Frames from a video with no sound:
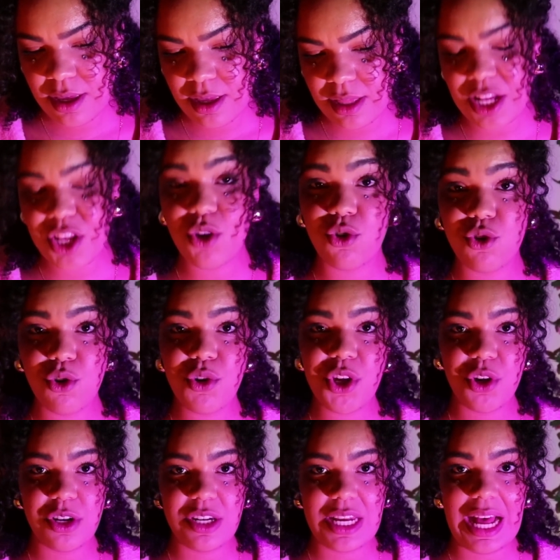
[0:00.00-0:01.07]
that you took
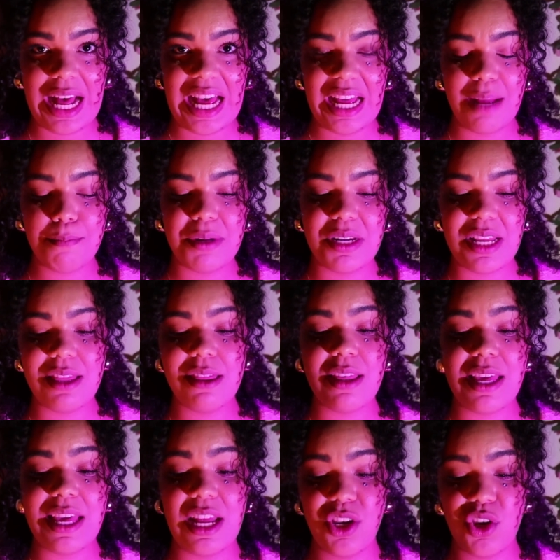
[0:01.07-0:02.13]
your time, but in
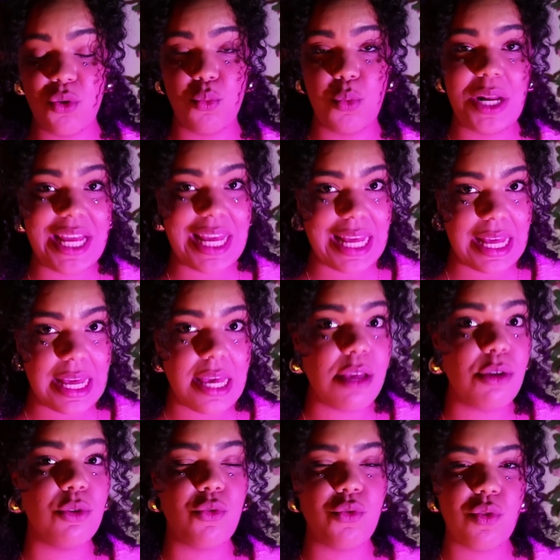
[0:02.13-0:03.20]
the end you really
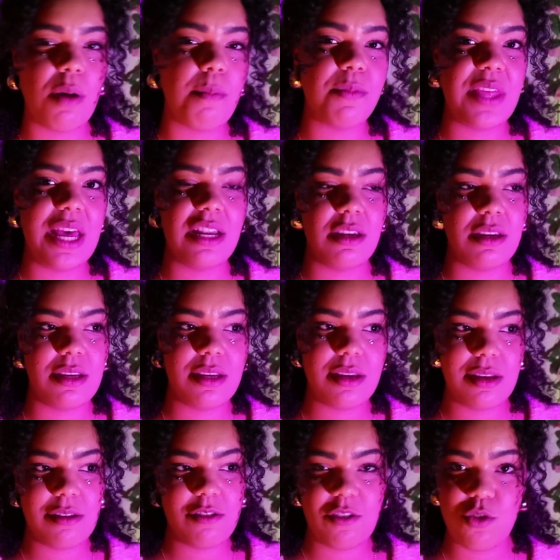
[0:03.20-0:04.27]
healed from that
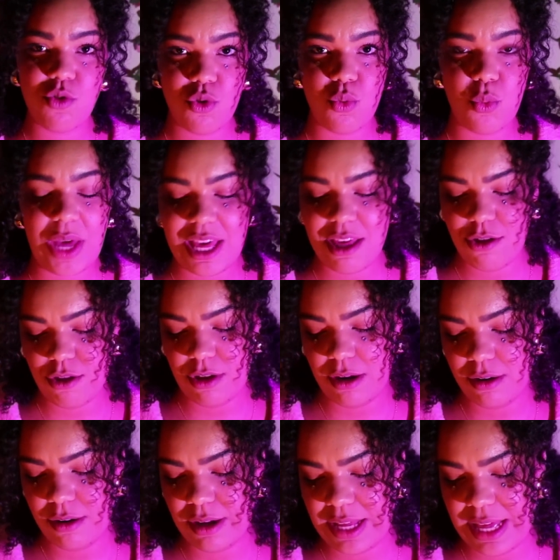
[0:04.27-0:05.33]

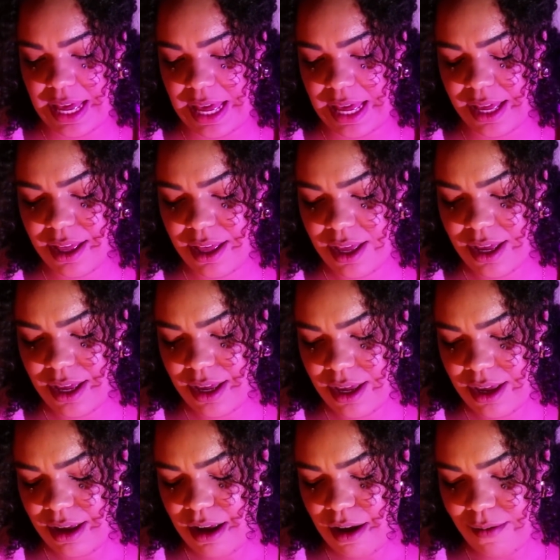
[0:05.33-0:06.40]
situation, okay?
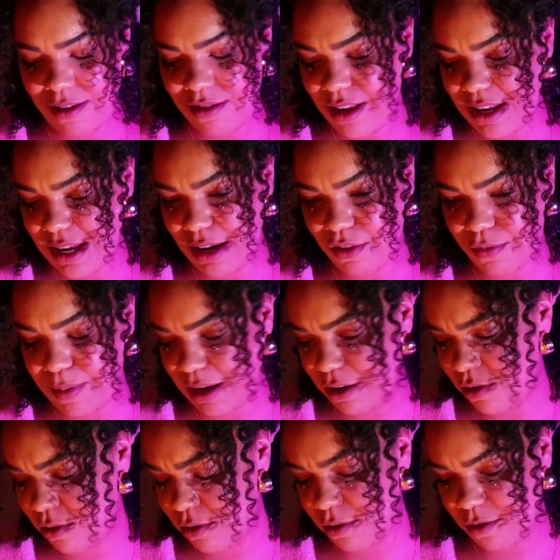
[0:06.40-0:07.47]
Where's the 10 of
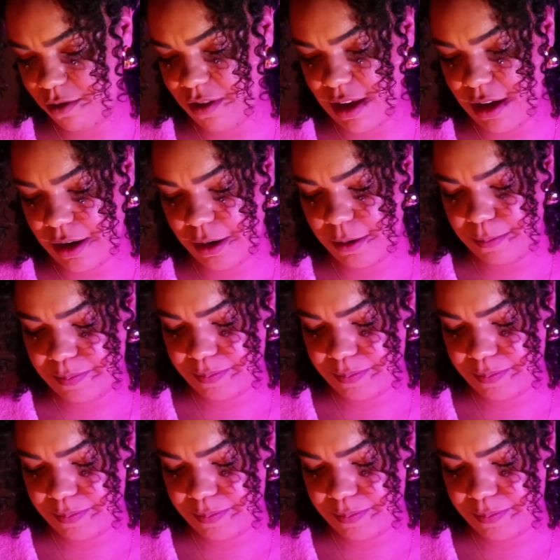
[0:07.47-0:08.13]
Pentacles here?